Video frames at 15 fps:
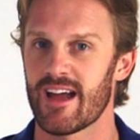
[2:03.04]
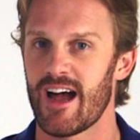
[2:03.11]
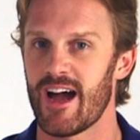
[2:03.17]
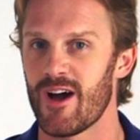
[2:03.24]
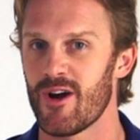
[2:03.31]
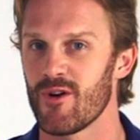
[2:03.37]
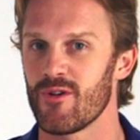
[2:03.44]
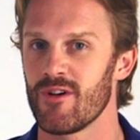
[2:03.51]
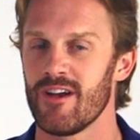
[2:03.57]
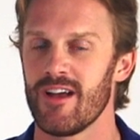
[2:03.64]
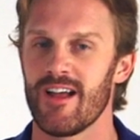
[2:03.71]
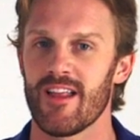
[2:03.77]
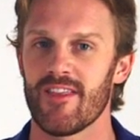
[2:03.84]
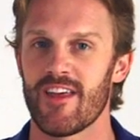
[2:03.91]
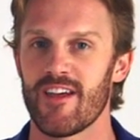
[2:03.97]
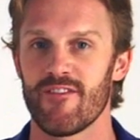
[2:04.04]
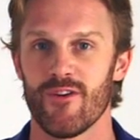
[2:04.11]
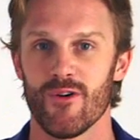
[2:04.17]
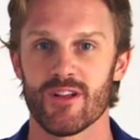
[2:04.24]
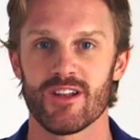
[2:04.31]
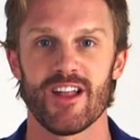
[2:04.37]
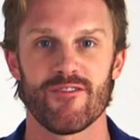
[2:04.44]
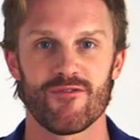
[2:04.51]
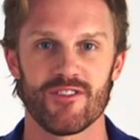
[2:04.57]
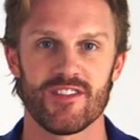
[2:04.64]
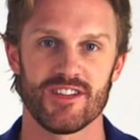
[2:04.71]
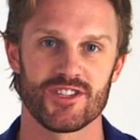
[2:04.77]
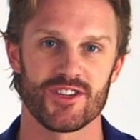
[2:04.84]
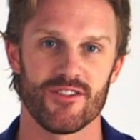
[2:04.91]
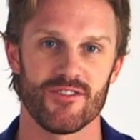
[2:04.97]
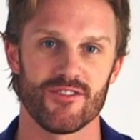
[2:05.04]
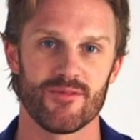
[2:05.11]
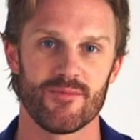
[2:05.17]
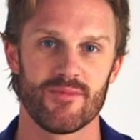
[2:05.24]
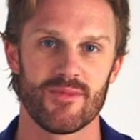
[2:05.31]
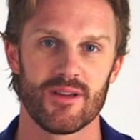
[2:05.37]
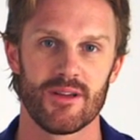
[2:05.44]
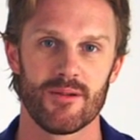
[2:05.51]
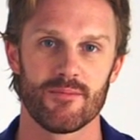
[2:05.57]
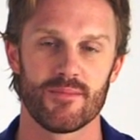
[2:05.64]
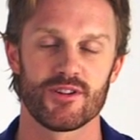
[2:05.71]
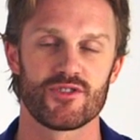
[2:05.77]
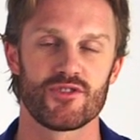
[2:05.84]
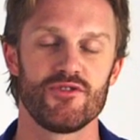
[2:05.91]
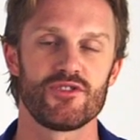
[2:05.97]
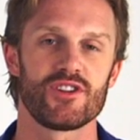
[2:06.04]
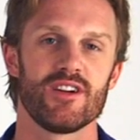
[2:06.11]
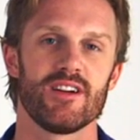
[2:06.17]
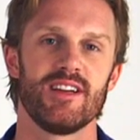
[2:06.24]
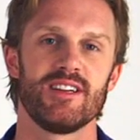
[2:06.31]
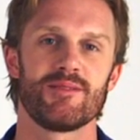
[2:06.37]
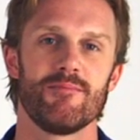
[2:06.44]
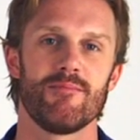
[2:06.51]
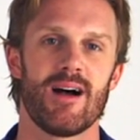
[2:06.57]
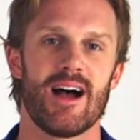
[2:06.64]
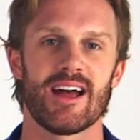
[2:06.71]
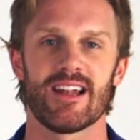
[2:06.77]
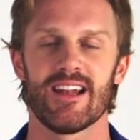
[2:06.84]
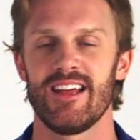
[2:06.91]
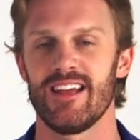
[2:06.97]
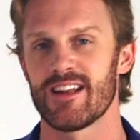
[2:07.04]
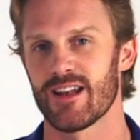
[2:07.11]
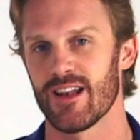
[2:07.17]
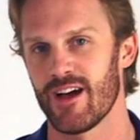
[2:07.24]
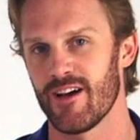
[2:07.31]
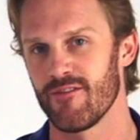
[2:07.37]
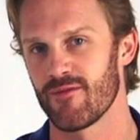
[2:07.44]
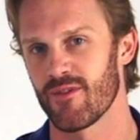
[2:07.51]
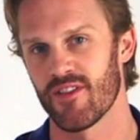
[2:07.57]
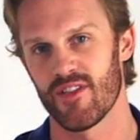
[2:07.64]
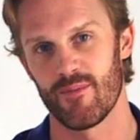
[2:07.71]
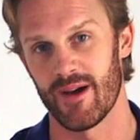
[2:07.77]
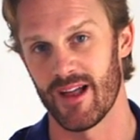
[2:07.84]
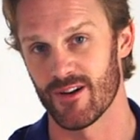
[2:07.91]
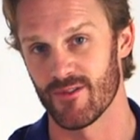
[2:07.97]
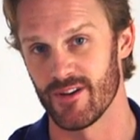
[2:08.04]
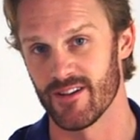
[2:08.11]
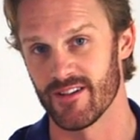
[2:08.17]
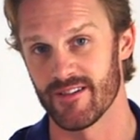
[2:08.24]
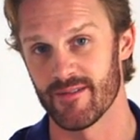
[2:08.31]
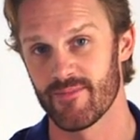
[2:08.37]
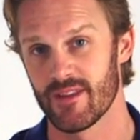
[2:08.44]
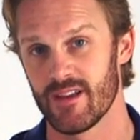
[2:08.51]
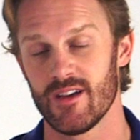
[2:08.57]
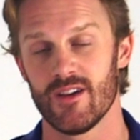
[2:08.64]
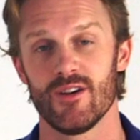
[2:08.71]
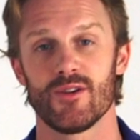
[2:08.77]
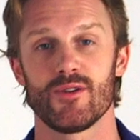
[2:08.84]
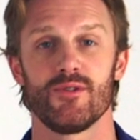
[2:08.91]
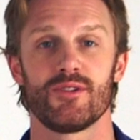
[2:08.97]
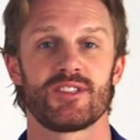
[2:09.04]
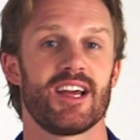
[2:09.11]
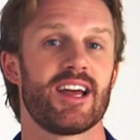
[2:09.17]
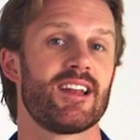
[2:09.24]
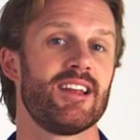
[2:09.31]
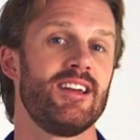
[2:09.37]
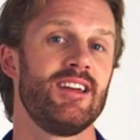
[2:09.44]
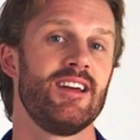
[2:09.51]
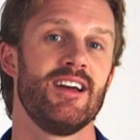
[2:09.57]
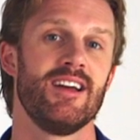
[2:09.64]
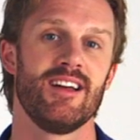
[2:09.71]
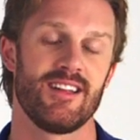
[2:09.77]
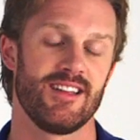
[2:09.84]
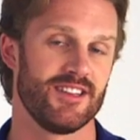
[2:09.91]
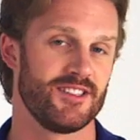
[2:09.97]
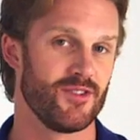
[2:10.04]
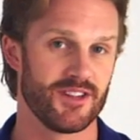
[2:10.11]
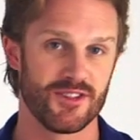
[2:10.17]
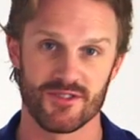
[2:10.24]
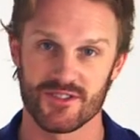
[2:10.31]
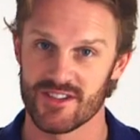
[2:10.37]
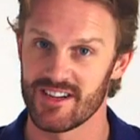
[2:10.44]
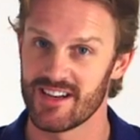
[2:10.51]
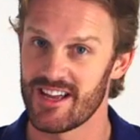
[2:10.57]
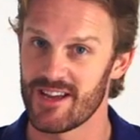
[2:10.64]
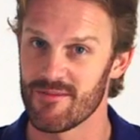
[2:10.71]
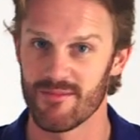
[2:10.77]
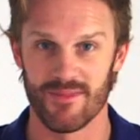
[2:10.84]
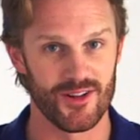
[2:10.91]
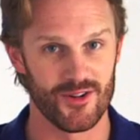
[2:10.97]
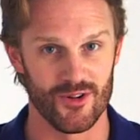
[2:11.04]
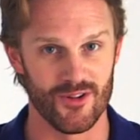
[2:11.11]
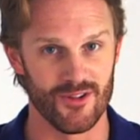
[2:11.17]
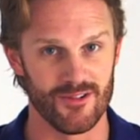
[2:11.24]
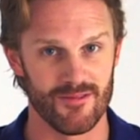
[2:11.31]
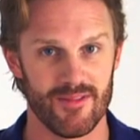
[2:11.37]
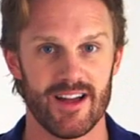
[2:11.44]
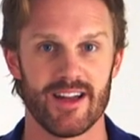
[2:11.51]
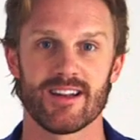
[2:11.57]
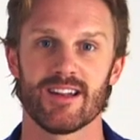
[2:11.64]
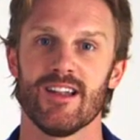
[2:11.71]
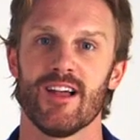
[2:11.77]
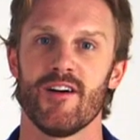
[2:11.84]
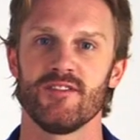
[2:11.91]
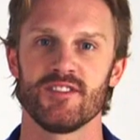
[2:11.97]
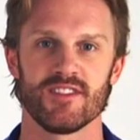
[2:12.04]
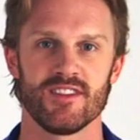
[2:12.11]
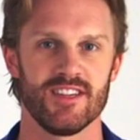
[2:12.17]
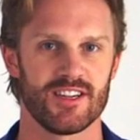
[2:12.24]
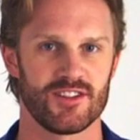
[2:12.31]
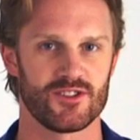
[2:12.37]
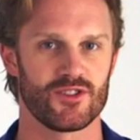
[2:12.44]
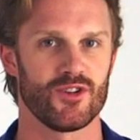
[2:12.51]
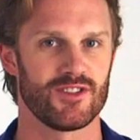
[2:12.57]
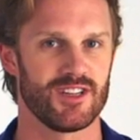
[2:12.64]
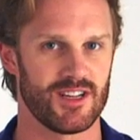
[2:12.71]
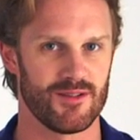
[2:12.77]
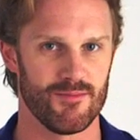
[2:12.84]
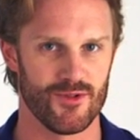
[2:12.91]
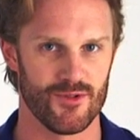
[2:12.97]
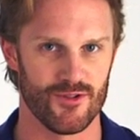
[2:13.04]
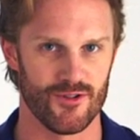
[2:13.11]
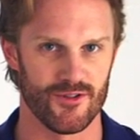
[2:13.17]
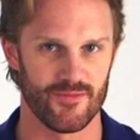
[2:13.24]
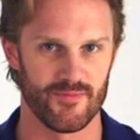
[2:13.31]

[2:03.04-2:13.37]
how they fall in love with each other. Petrushka is madly in love with the ballerina, who sadly is not interested in him at all and loves the exotic Moor.